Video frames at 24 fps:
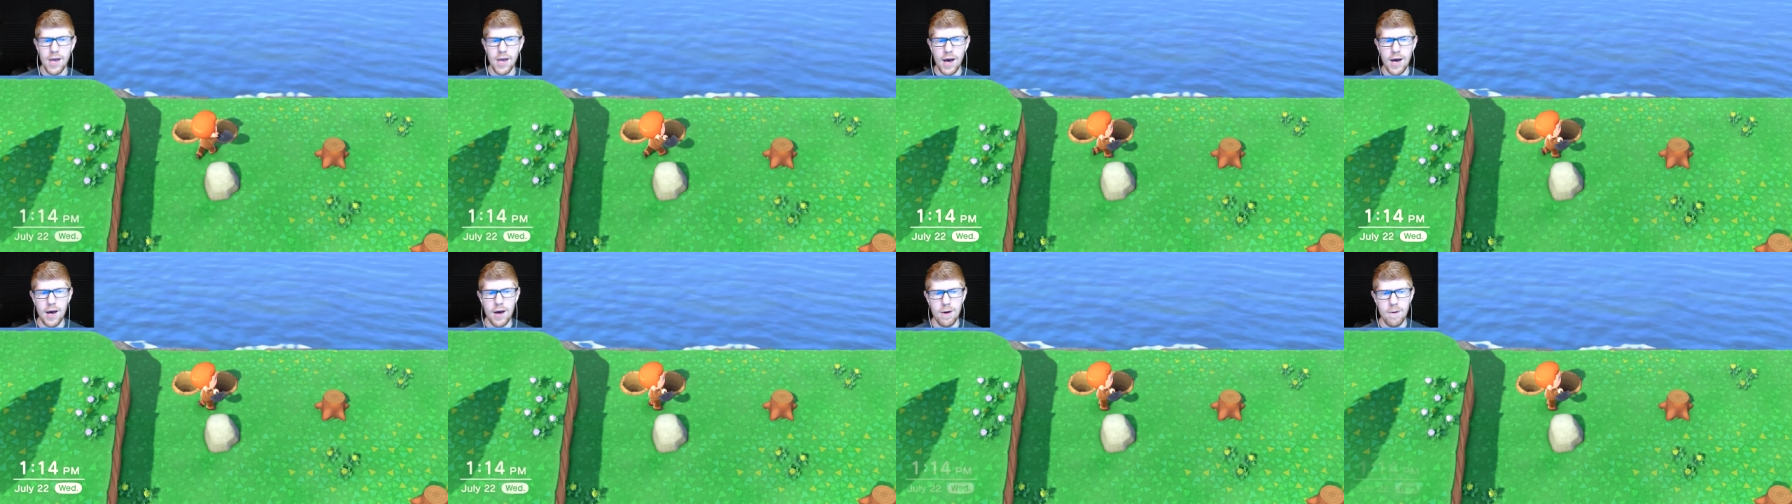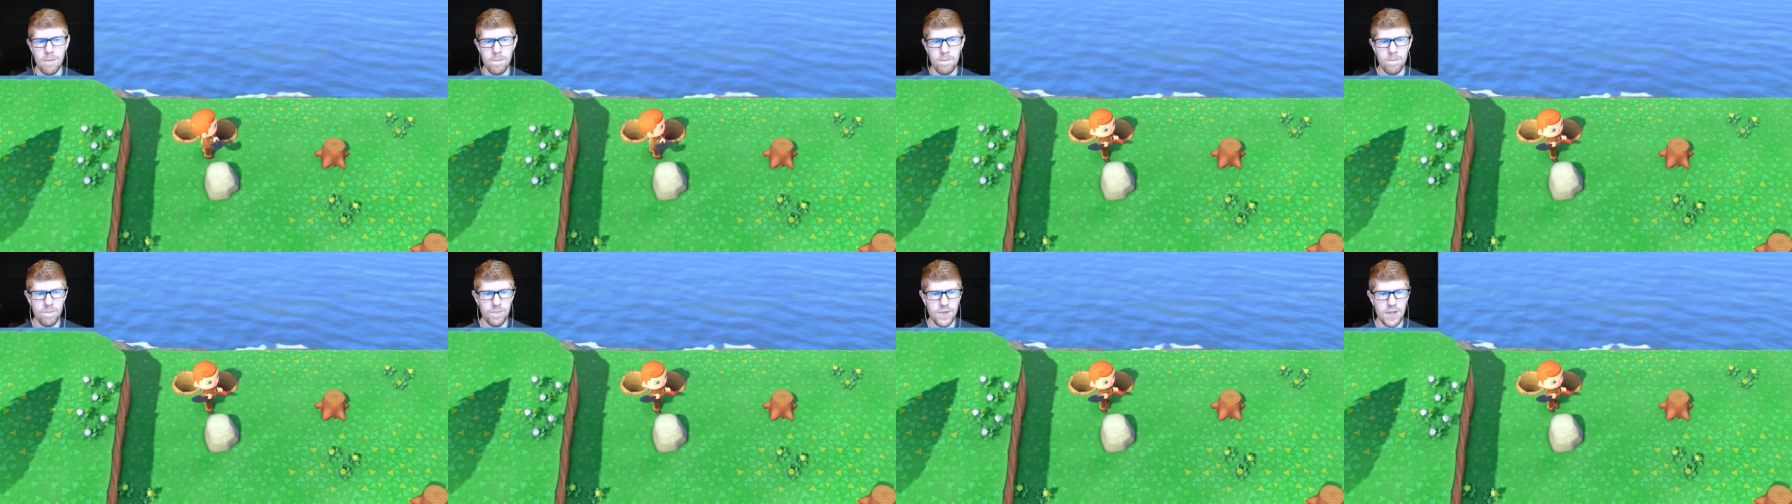
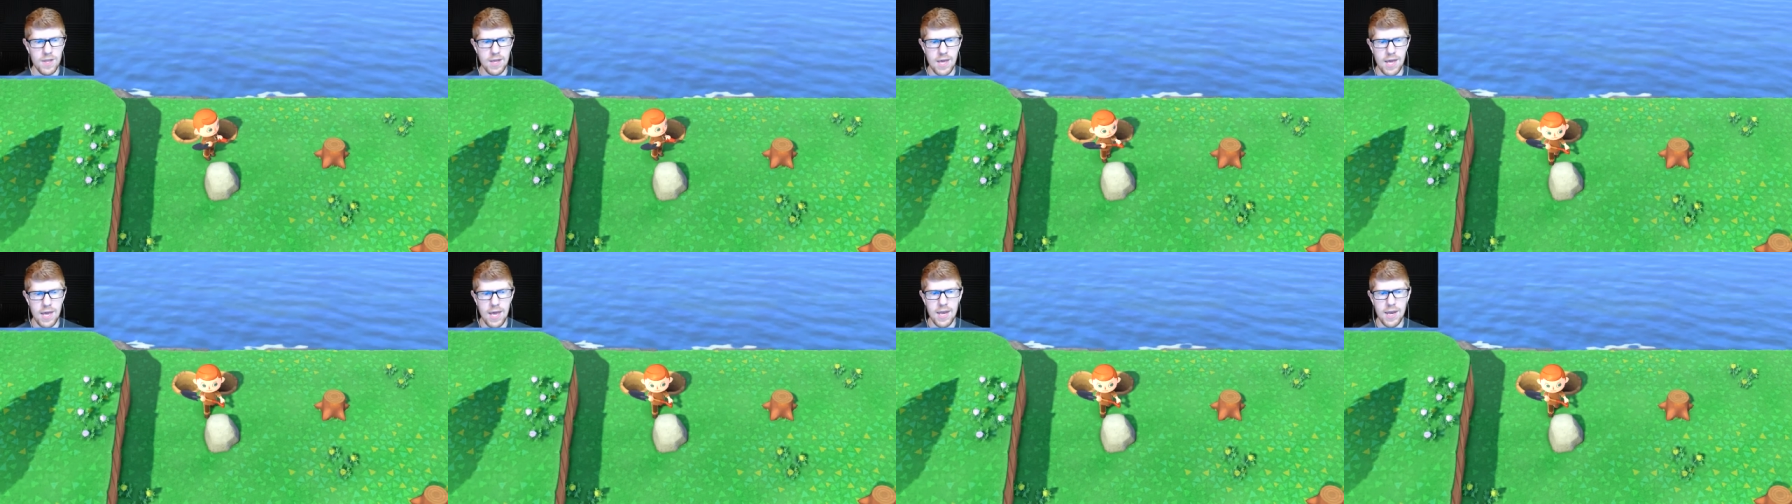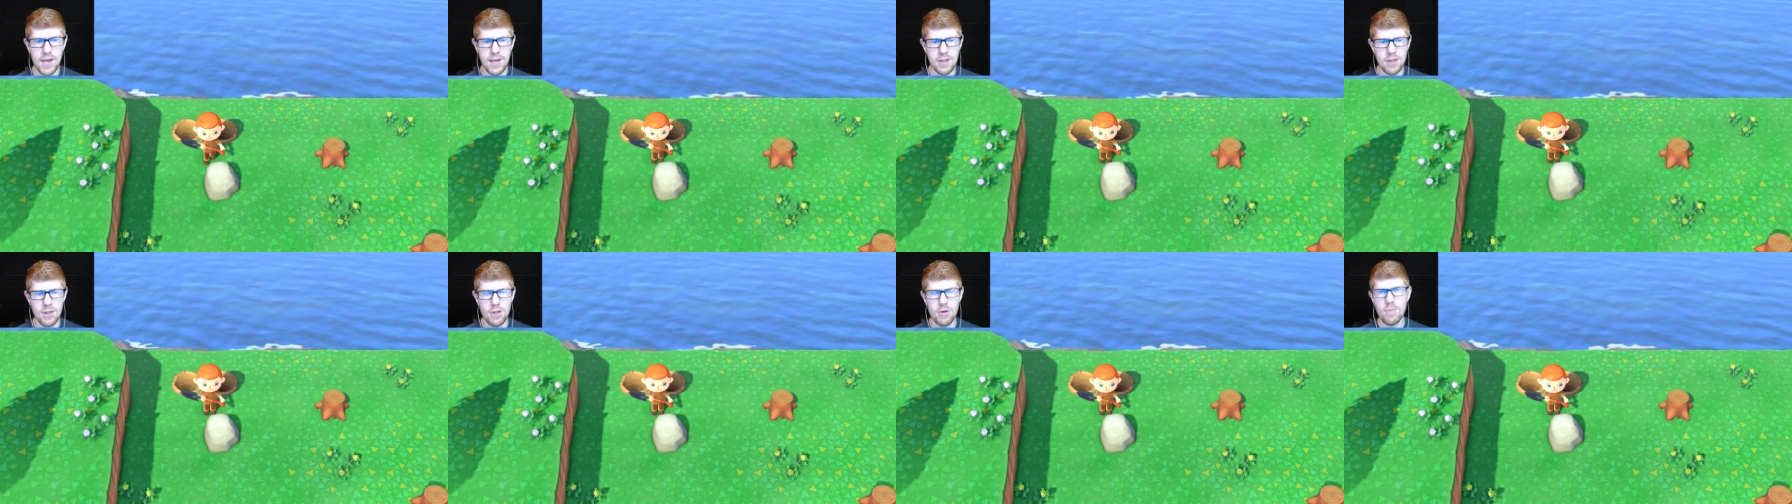um,
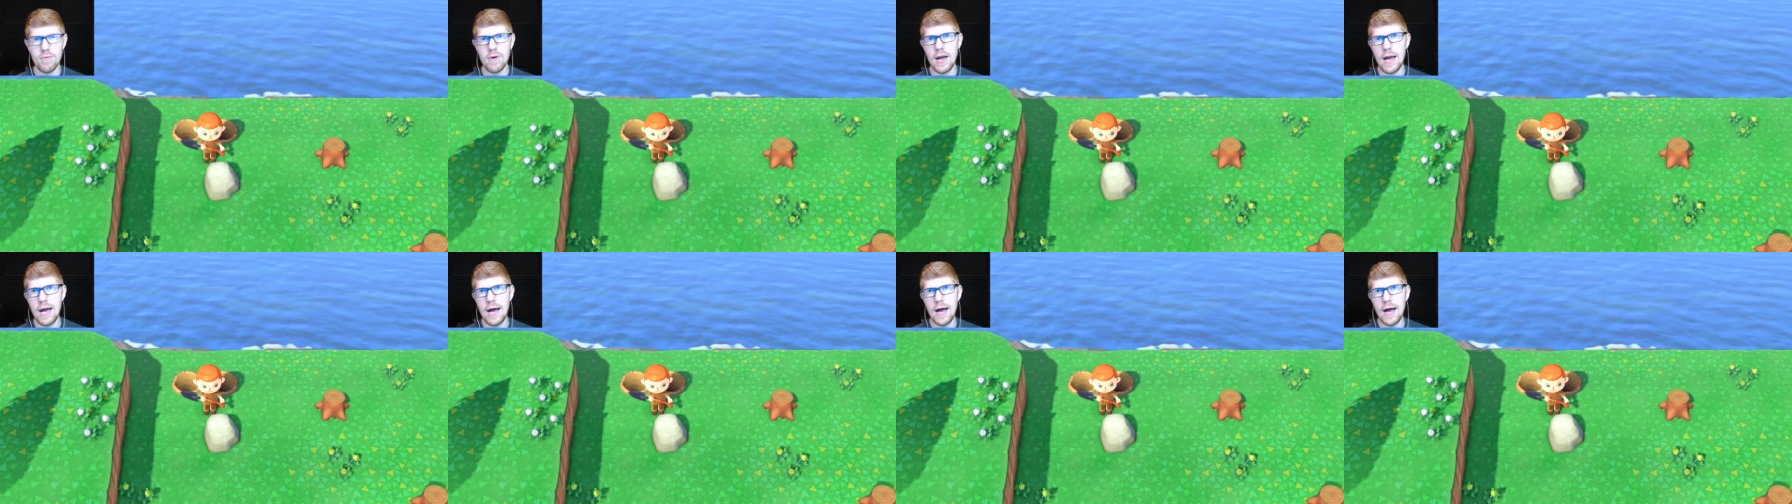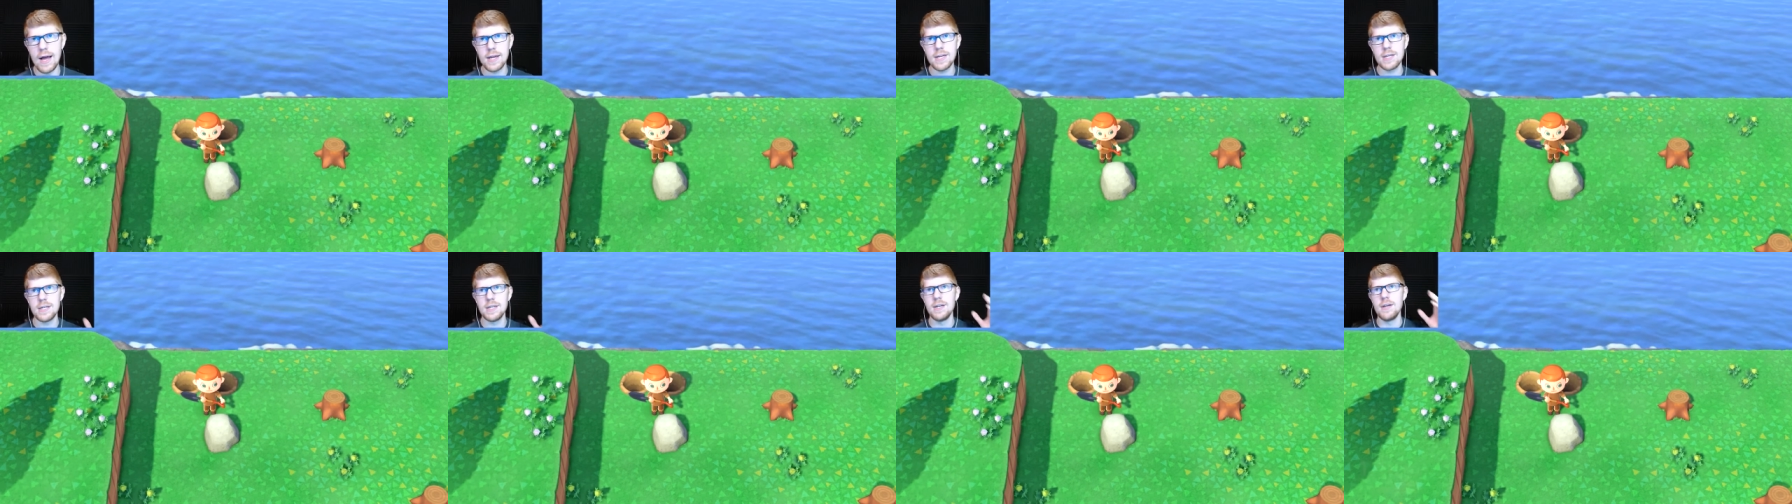hitting the
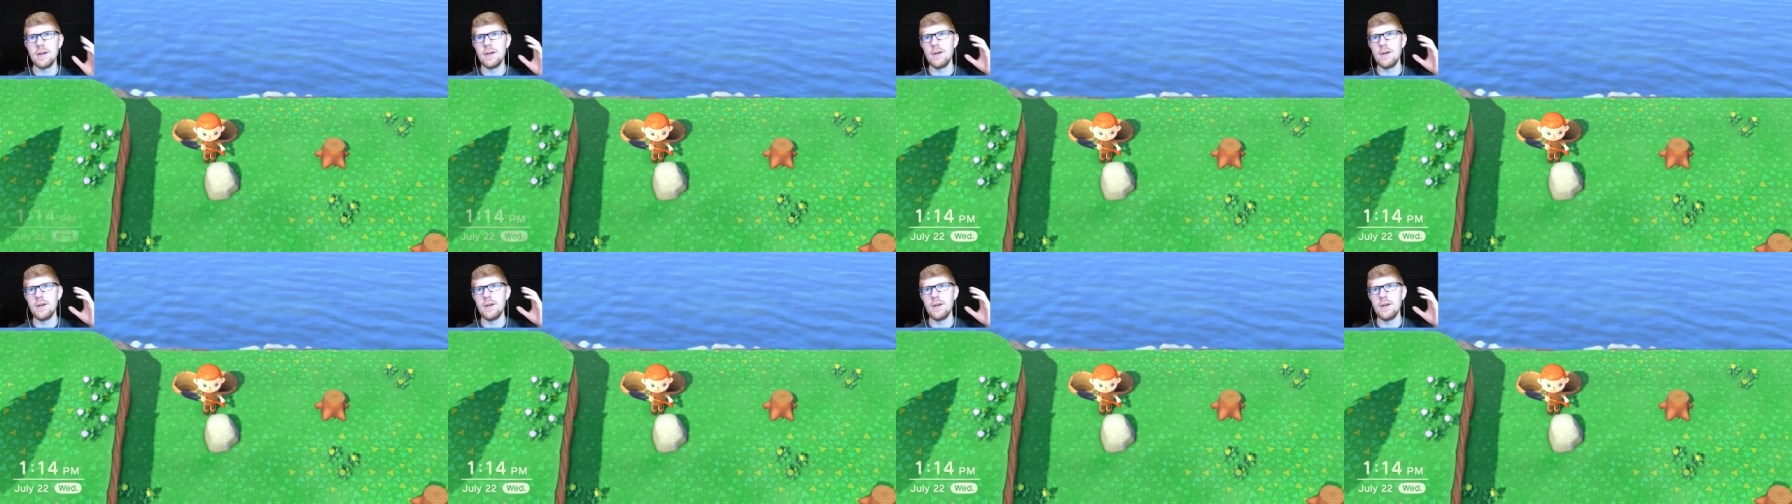rock